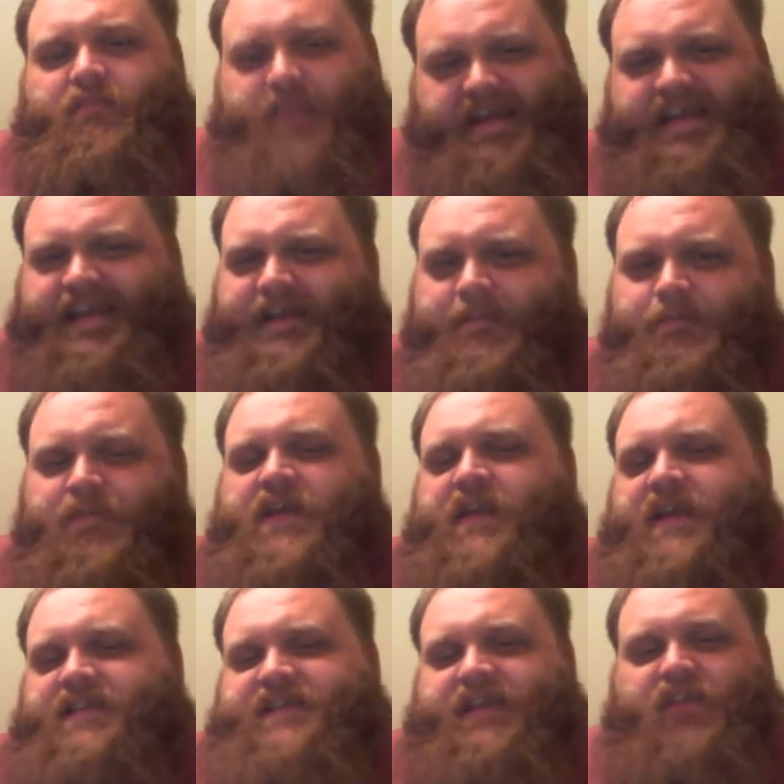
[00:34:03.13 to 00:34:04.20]
media
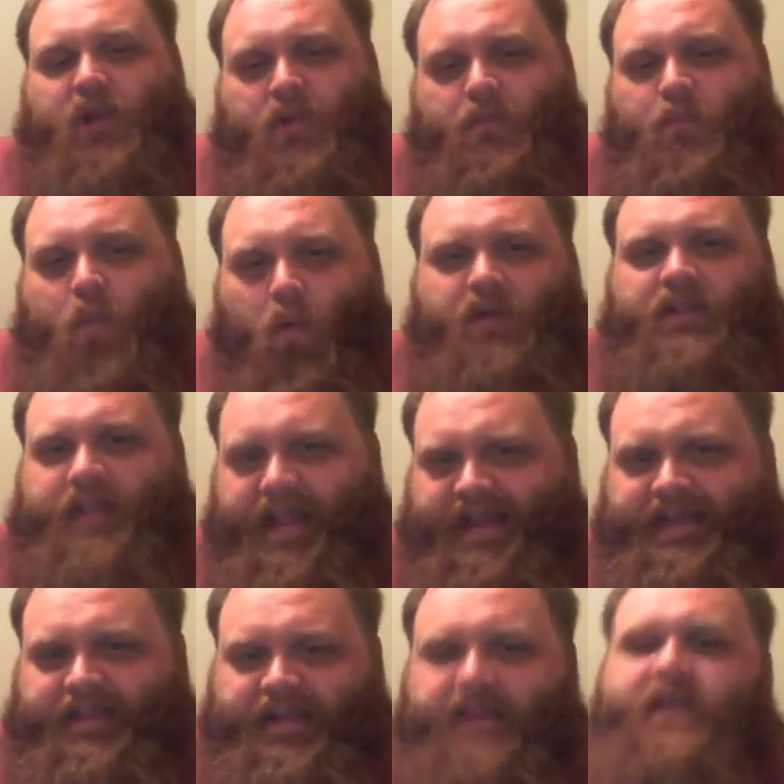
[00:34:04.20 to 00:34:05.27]
is that they're more
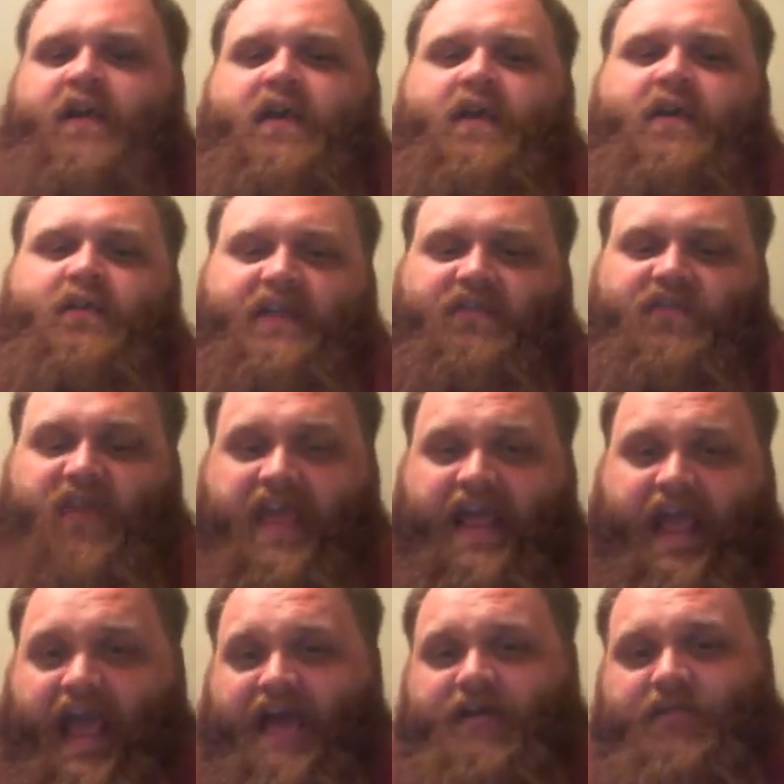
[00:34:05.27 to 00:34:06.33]
likely, they
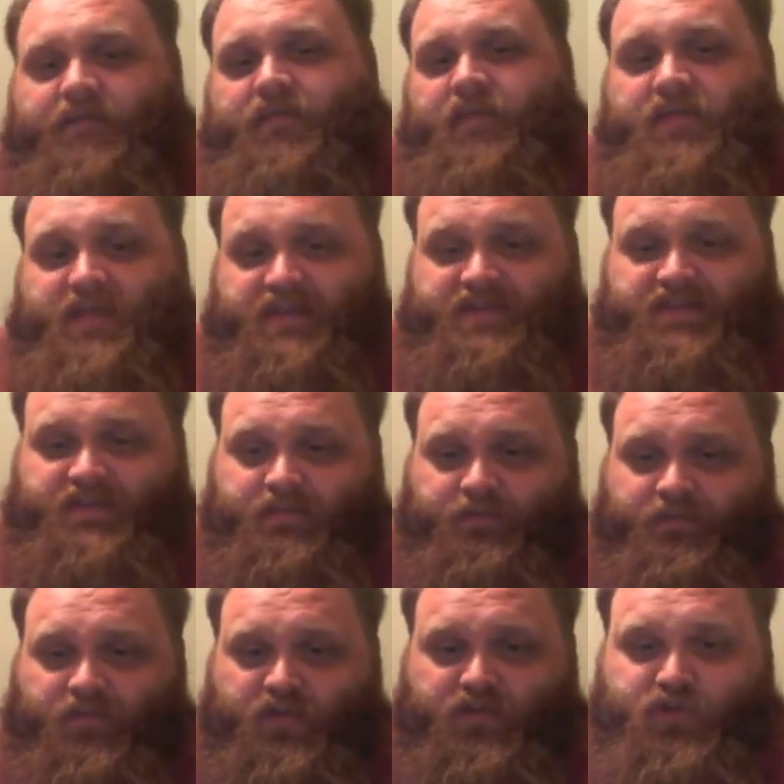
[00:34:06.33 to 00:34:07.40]
have this
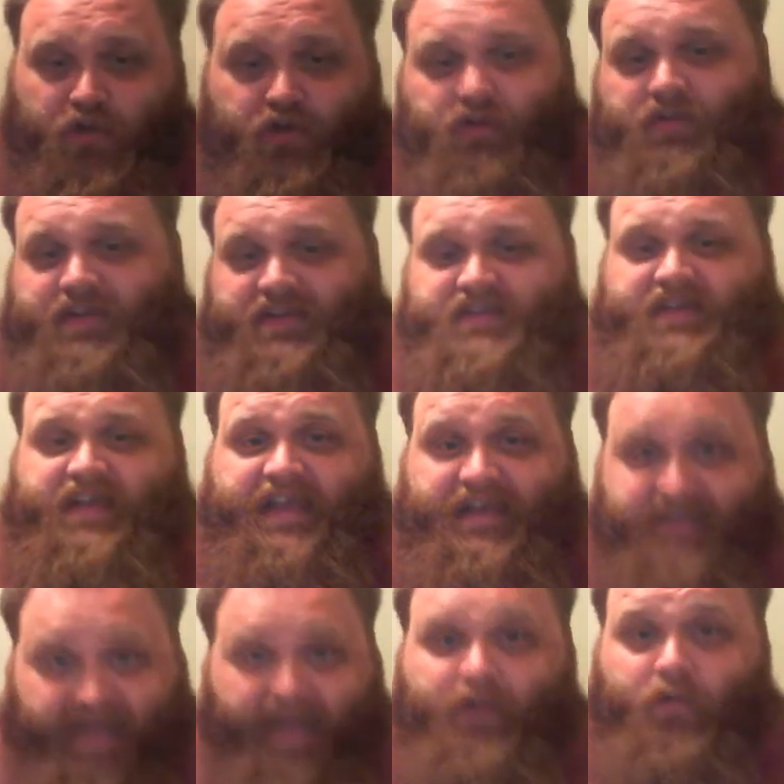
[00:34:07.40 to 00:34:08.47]
journalistic
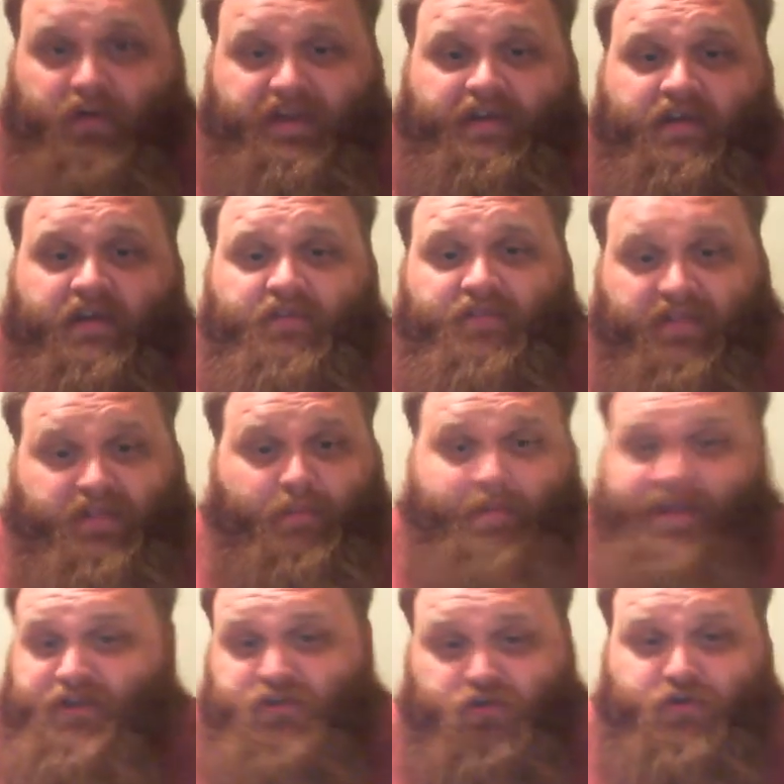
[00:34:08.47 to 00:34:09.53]
integrity that the
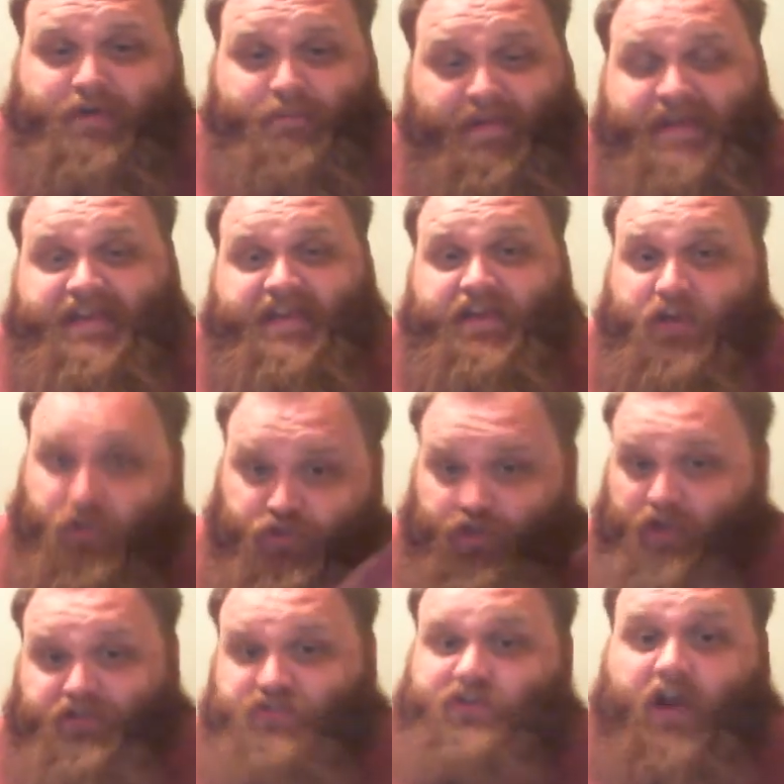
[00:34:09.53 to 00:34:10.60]
mainstream media
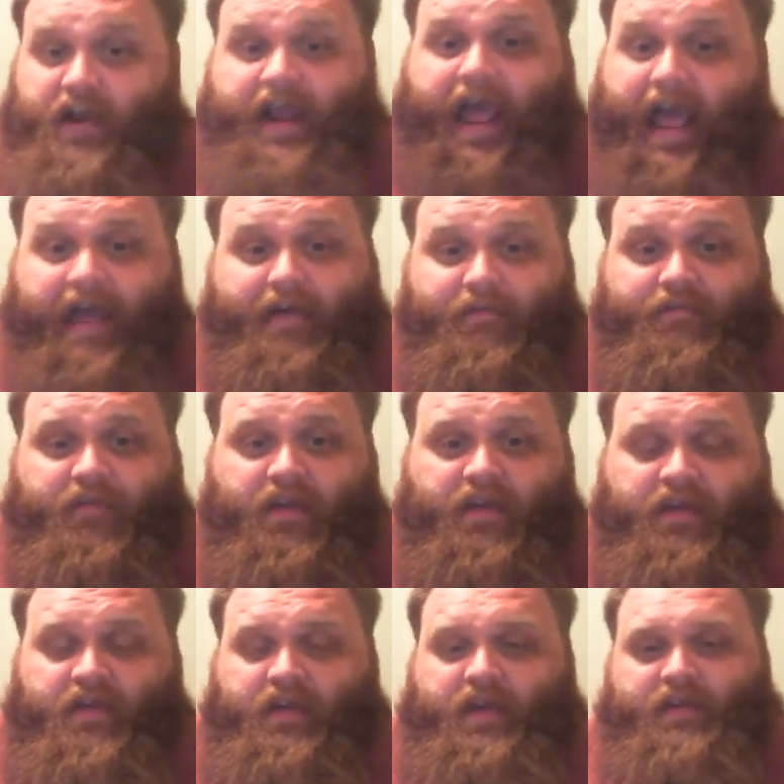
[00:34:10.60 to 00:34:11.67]
does not have.
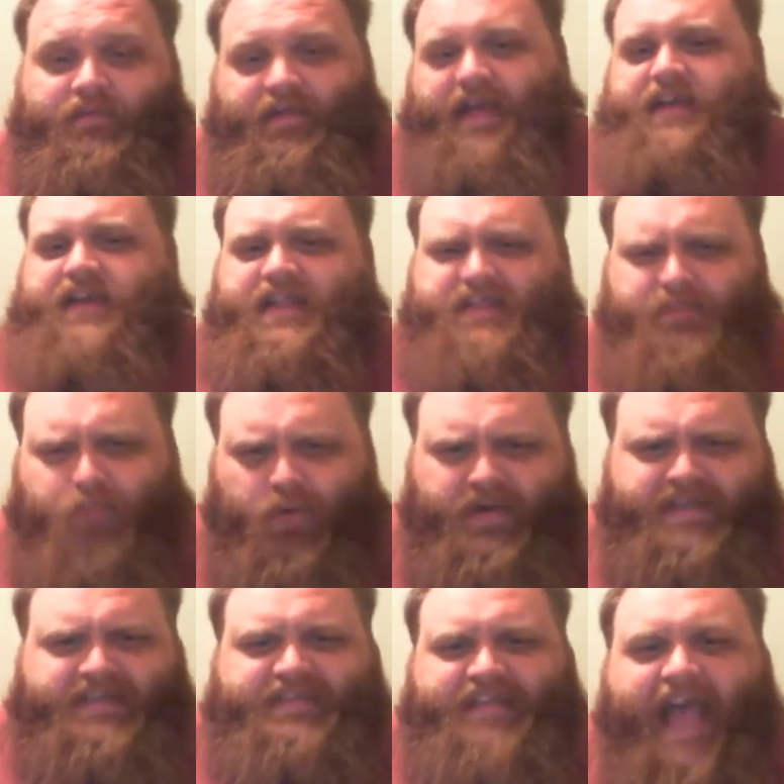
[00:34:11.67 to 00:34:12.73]
In fact, it's
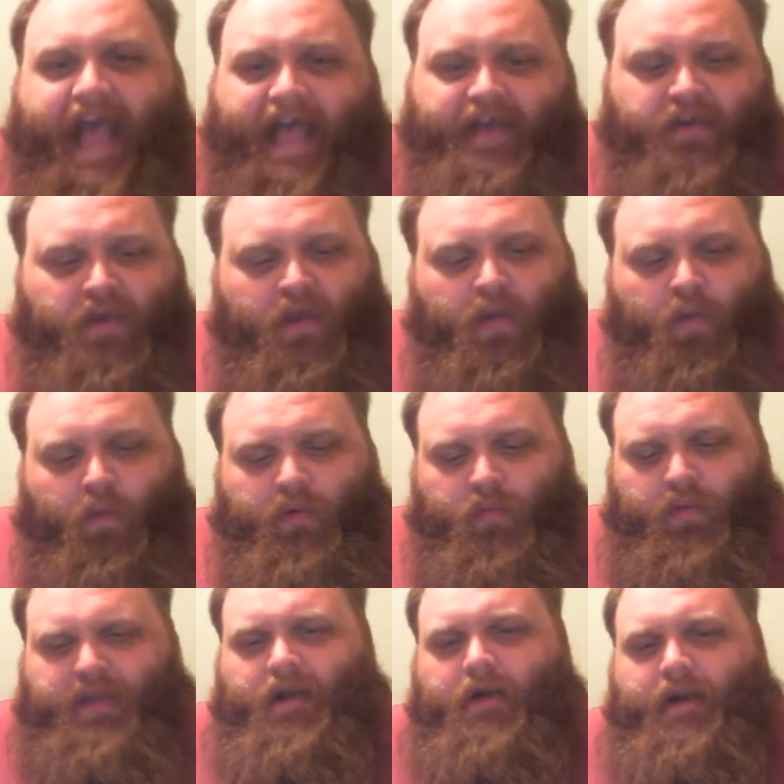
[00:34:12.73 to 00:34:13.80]
pretty sad when
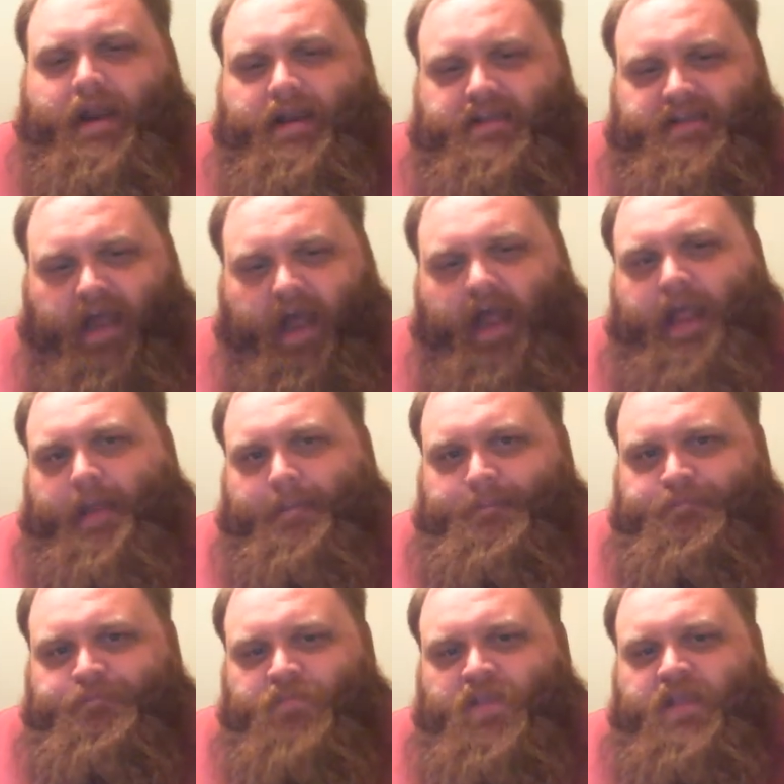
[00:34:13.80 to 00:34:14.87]
we are at a
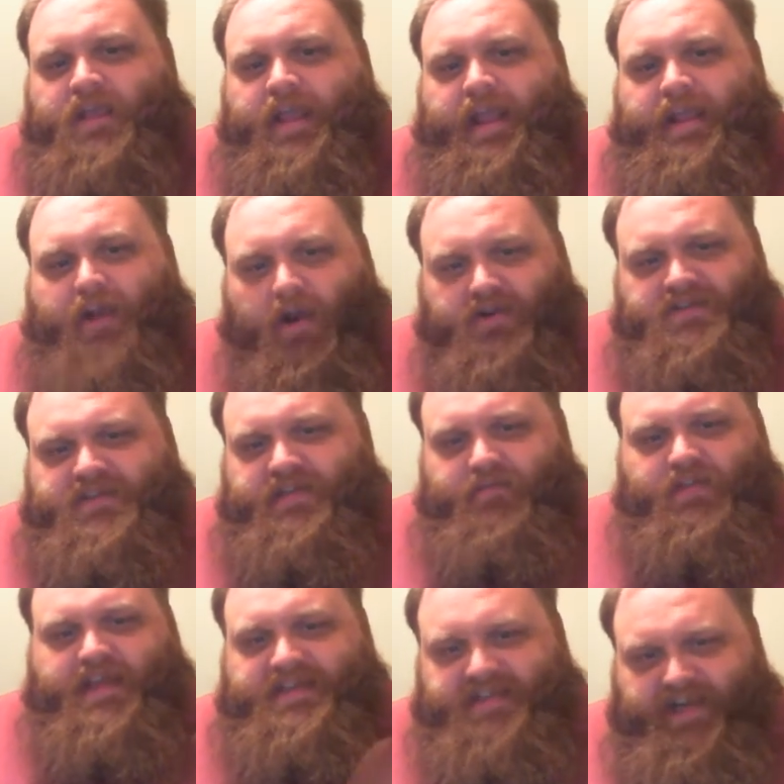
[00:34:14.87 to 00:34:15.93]
time in our
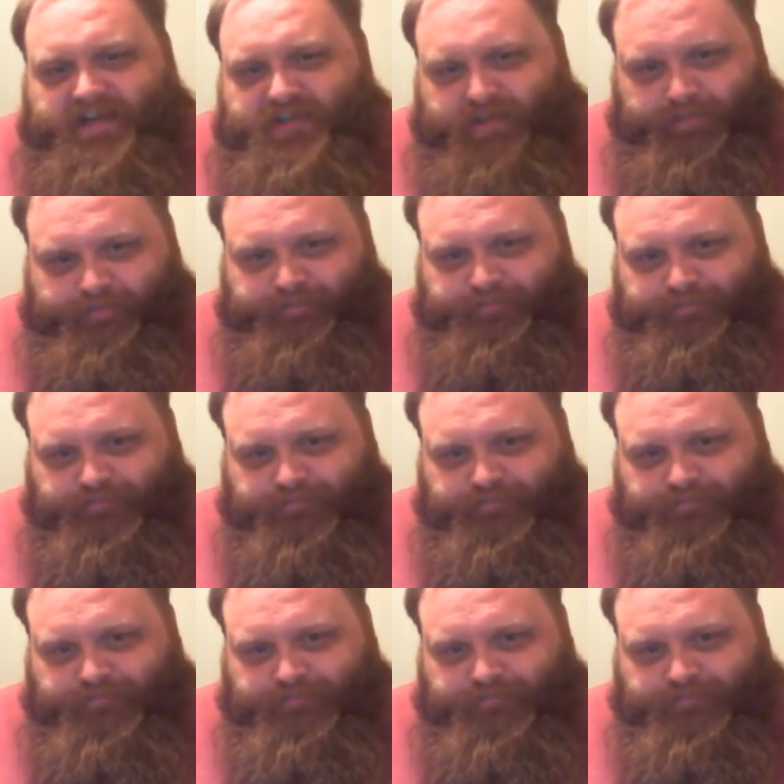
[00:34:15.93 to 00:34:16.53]
civilization